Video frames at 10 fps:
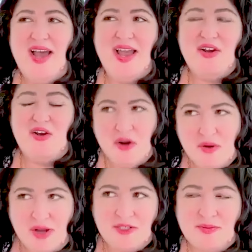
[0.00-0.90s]
I had
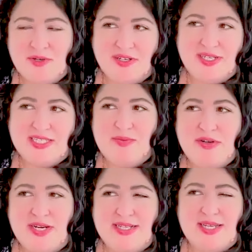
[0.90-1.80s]
no entrepreneurial
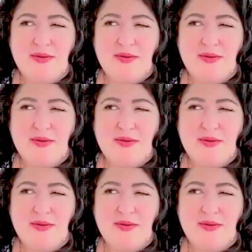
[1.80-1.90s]
experience.